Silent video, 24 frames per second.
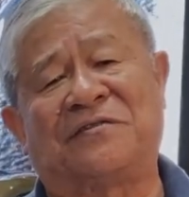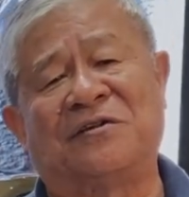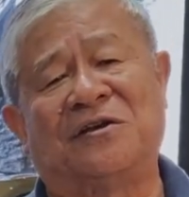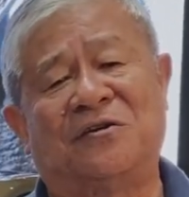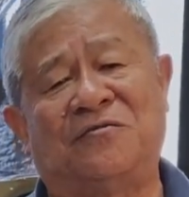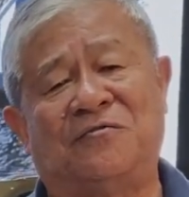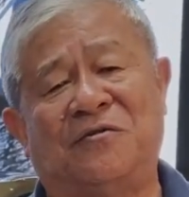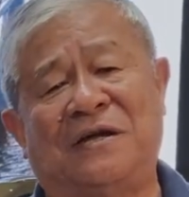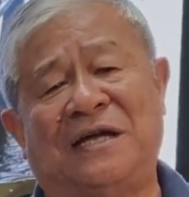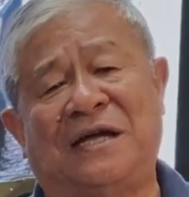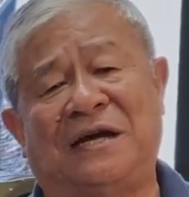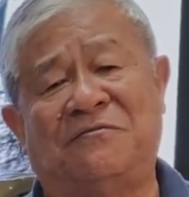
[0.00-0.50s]

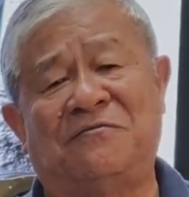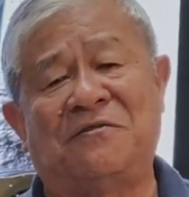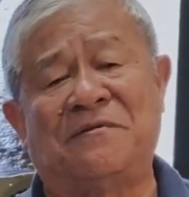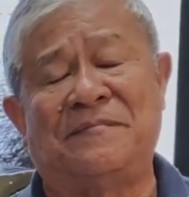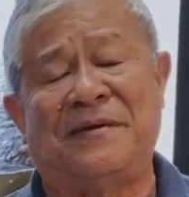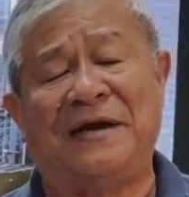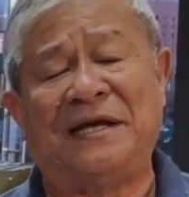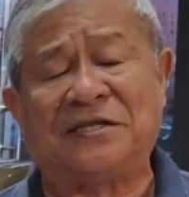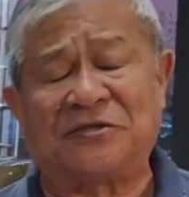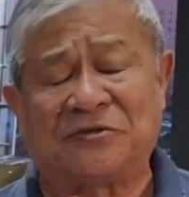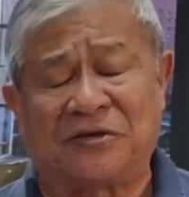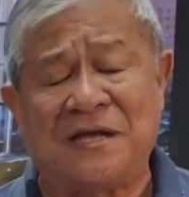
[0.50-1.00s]
kilowatt hour
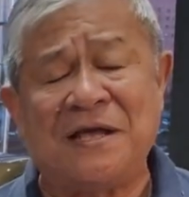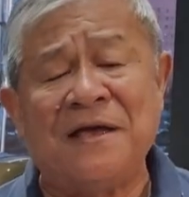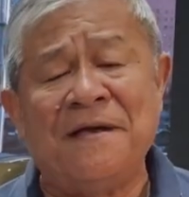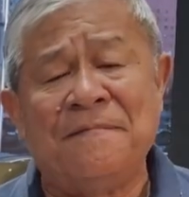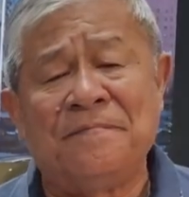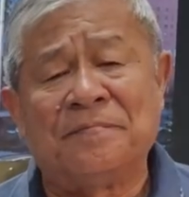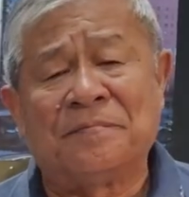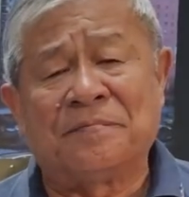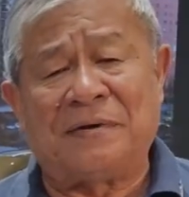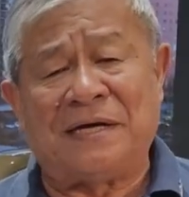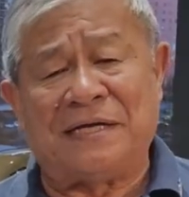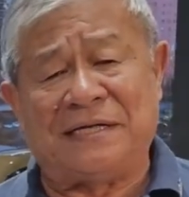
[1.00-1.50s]
battery,
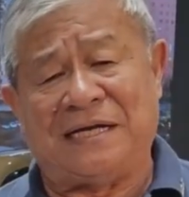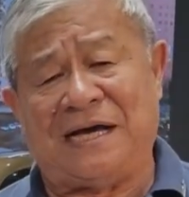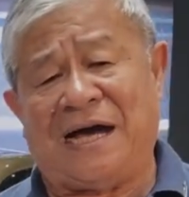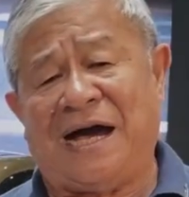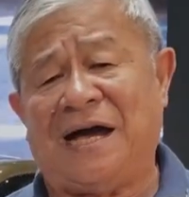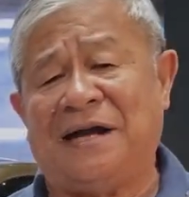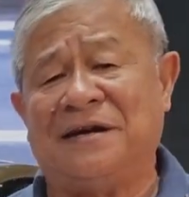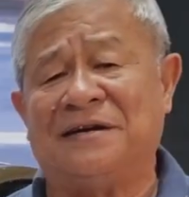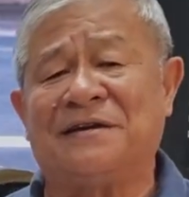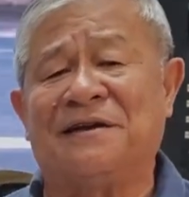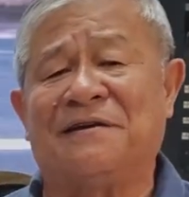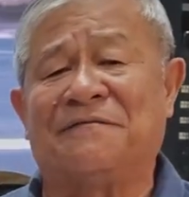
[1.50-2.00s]
but the
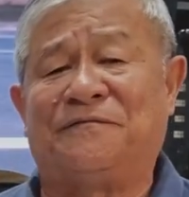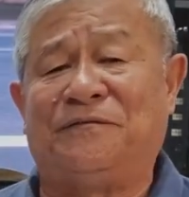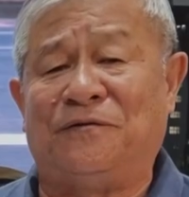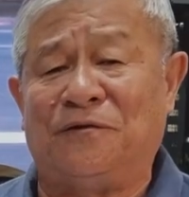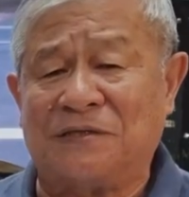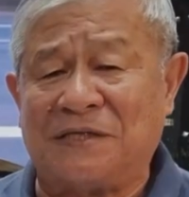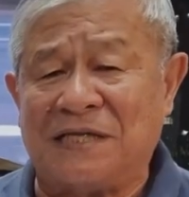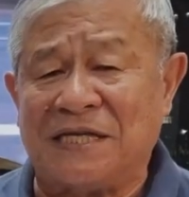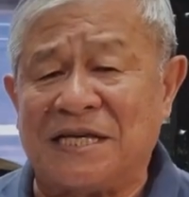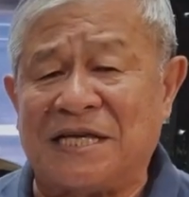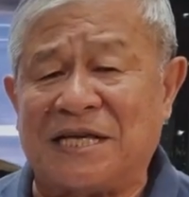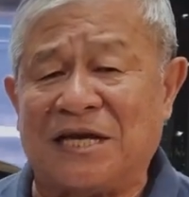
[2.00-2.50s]

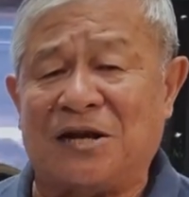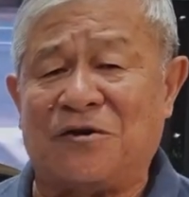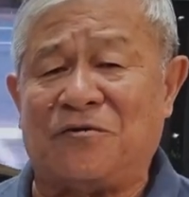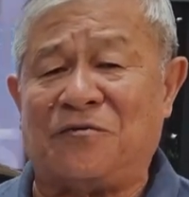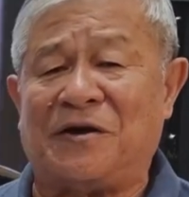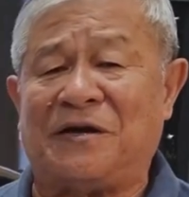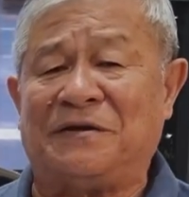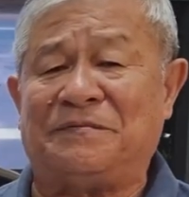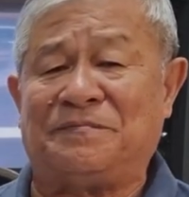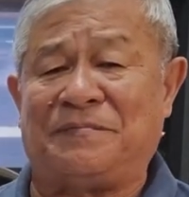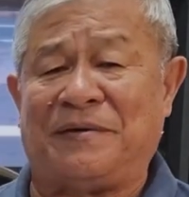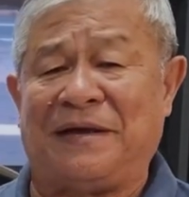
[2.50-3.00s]
114
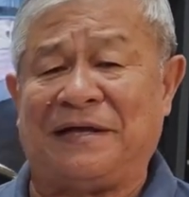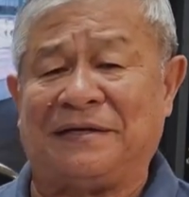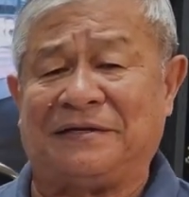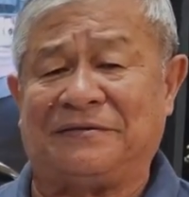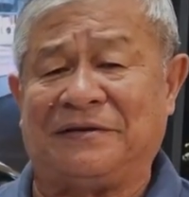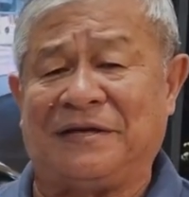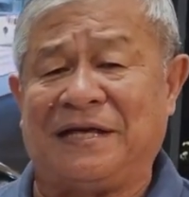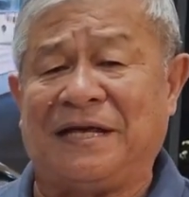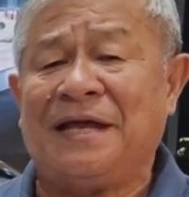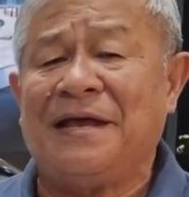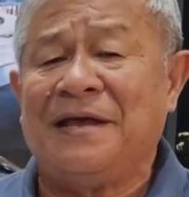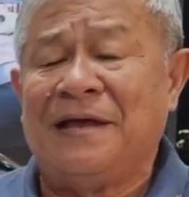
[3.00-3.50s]
kilowatt
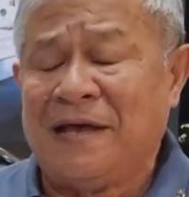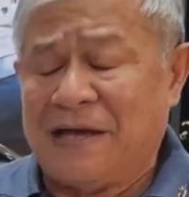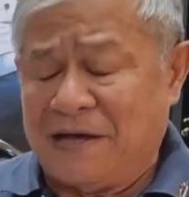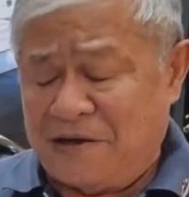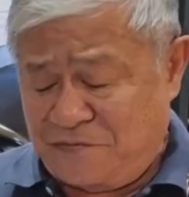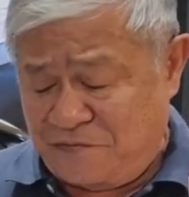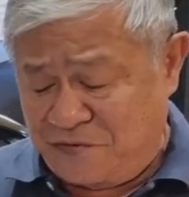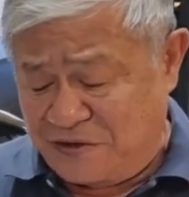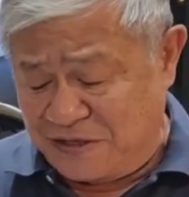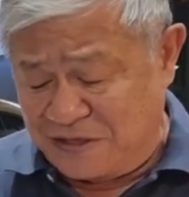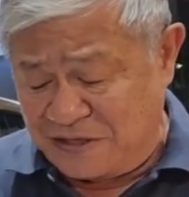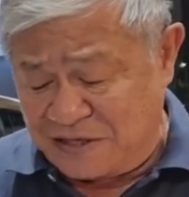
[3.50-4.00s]
battery
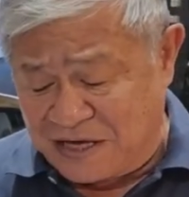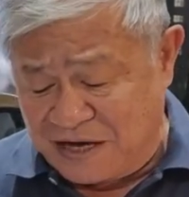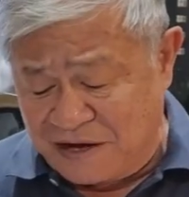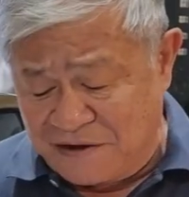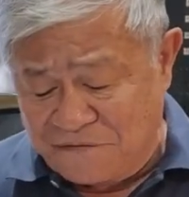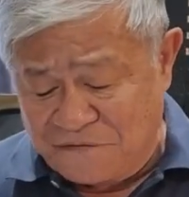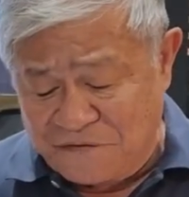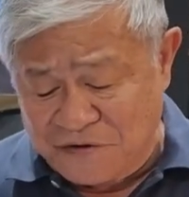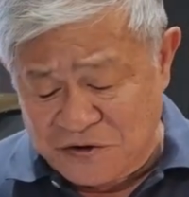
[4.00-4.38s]
will give